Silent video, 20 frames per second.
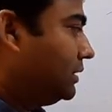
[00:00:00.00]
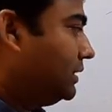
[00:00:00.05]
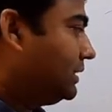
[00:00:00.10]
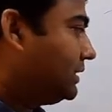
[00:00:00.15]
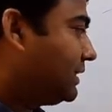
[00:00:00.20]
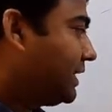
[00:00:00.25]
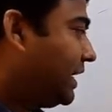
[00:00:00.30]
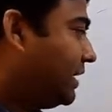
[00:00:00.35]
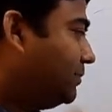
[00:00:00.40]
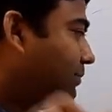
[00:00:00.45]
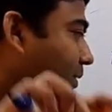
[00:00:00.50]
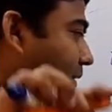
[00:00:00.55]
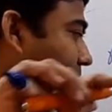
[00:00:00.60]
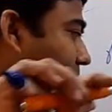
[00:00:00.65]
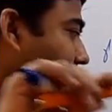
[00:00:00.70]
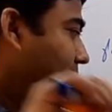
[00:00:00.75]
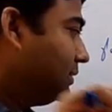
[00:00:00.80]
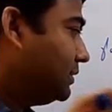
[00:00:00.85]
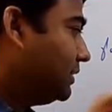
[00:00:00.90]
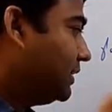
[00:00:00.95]
It can
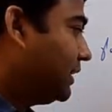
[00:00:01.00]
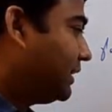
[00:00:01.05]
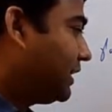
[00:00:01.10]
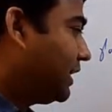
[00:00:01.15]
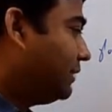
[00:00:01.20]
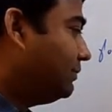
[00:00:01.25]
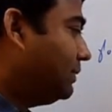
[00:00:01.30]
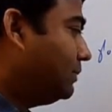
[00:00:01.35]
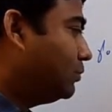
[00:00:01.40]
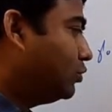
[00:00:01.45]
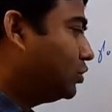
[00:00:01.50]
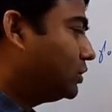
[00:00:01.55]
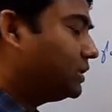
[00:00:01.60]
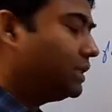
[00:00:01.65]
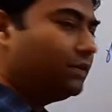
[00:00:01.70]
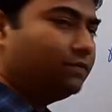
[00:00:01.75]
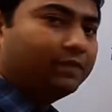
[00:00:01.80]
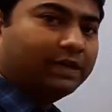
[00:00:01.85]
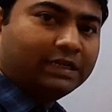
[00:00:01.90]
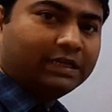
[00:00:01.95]
be, there can be more
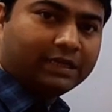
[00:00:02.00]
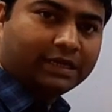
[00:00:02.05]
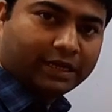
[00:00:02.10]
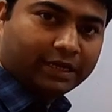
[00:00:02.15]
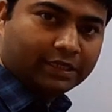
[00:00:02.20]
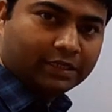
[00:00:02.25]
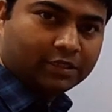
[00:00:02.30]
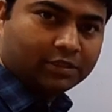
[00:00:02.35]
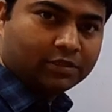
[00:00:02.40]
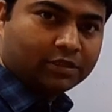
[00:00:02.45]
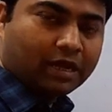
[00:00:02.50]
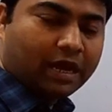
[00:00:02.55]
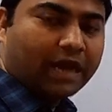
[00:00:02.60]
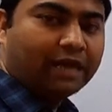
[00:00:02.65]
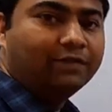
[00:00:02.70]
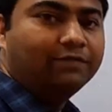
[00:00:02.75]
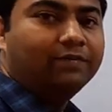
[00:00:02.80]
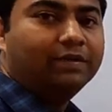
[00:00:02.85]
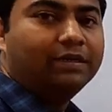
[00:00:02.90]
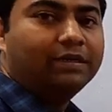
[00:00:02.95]
than one current,
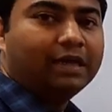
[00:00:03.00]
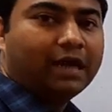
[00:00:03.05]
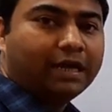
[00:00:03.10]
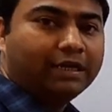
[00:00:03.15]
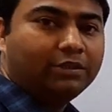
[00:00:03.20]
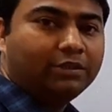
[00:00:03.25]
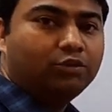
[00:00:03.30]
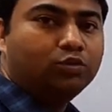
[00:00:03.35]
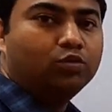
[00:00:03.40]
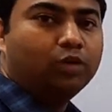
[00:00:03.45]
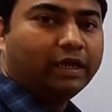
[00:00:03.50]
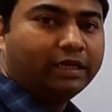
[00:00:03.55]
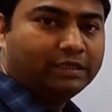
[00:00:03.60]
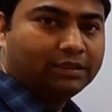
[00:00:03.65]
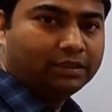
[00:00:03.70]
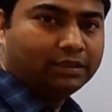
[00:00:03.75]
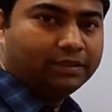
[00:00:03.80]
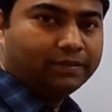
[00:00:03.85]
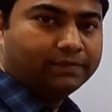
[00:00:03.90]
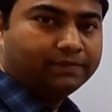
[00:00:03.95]
I1, I2,
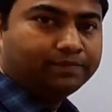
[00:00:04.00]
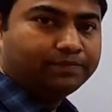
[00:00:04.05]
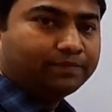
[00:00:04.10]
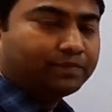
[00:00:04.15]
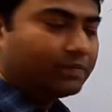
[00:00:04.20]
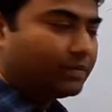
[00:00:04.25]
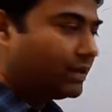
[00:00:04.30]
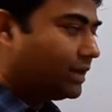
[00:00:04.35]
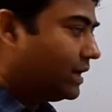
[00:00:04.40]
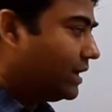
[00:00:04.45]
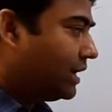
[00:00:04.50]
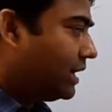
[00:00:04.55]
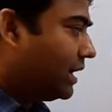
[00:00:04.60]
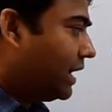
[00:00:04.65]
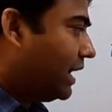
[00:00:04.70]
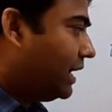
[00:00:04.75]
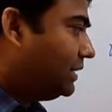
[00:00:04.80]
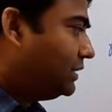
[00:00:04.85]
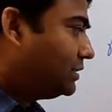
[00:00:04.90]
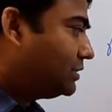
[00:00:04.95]

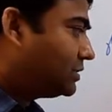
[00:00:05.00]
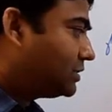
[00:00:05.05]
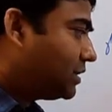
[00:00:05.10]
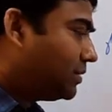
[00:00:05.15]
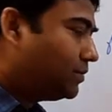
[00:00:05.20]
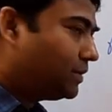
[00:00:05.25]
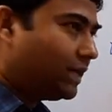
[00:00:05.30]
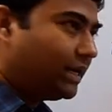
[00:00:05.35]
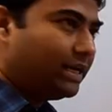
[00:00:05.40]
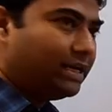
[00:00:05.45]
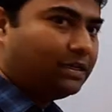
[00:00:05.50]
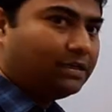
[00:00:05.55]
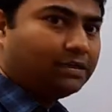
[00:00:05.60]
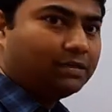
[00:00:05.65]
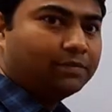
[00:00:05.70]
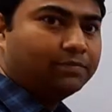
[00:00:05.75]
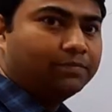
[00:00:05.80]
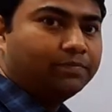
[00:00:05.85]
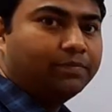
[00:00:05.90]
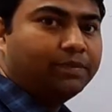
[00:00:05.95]
I3, and some
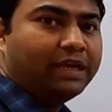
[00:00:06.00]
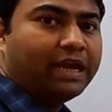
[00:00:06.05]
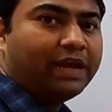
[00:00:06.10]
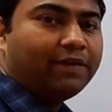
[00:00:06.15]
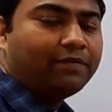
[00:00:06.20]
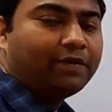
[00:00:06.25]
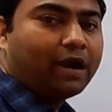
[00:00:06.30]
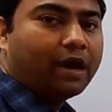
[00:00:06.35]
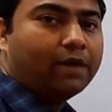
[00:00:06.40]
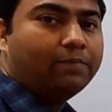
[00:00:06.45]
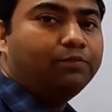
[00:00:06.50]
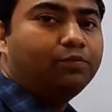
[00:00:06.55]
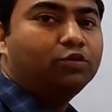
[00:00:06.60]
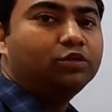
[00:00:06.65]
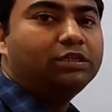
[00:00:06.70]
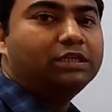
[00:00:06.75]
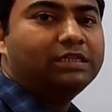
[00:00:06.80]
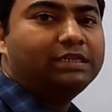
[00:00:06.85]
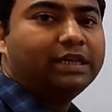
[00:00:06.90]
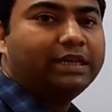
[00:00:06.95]
current may have
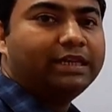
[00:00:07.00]
opposite